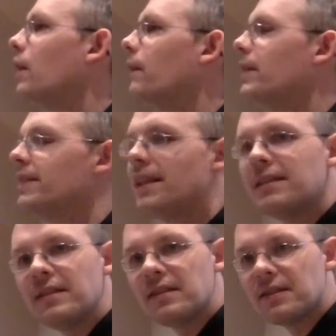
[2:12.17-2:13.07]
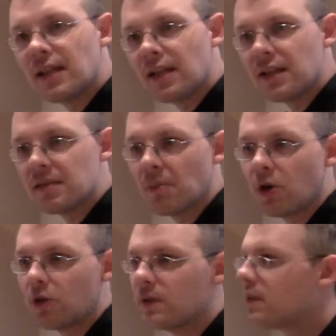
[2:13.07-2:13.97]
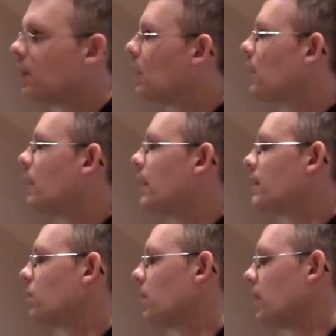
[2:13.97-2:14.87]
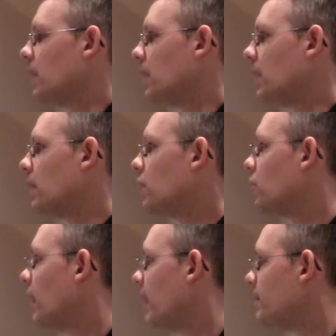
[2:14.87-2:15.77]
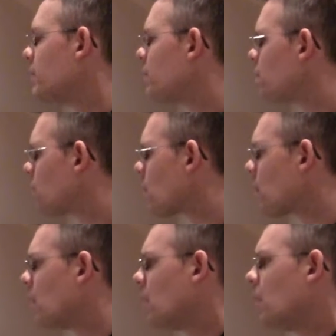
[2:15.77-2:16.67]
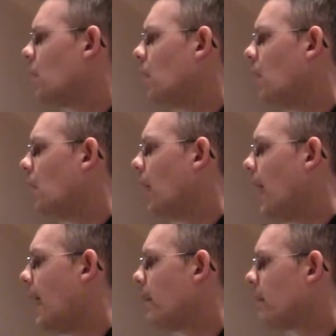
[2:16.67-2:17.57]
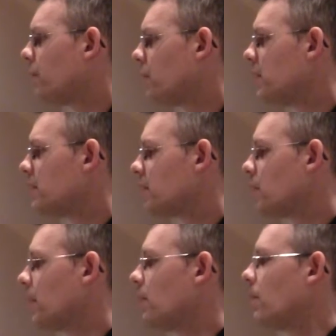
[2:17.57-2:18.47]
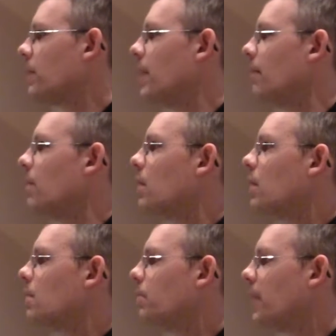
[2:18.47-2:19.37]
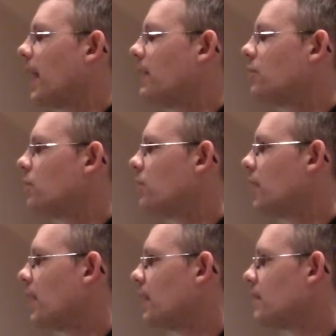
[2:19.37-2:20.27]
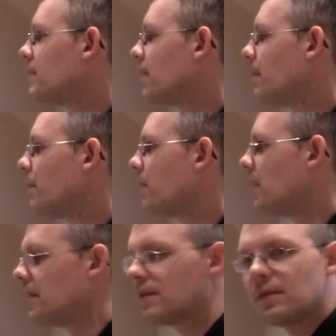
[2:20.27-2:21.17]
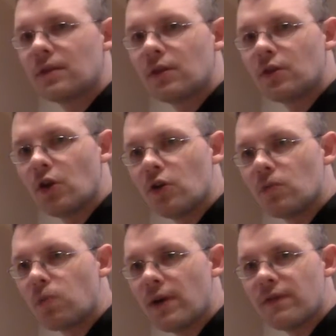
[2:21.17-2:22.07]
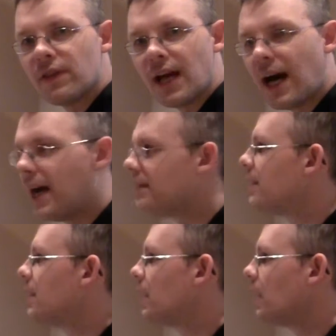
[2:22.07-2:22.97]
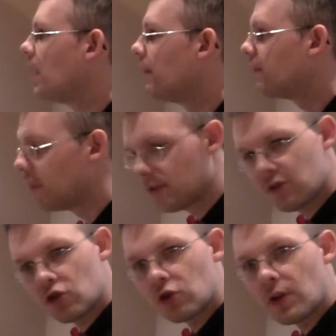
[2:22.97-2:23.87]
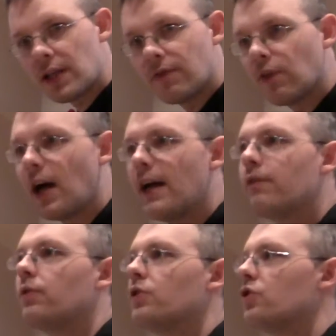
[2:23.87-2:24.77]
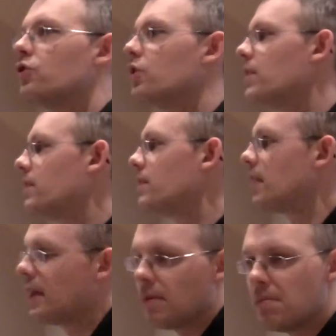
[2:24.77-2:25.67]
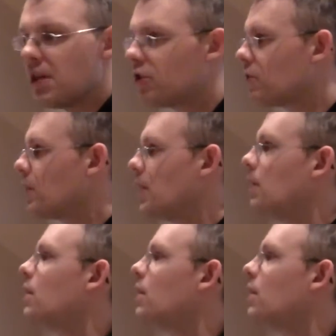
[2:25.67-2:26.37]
it's easy to sing in these modes. That's what he claims. I'm not fully disagreeing with him, but I do think some of this goes with the idea of this tree of life, which is Jesus, and the mystery,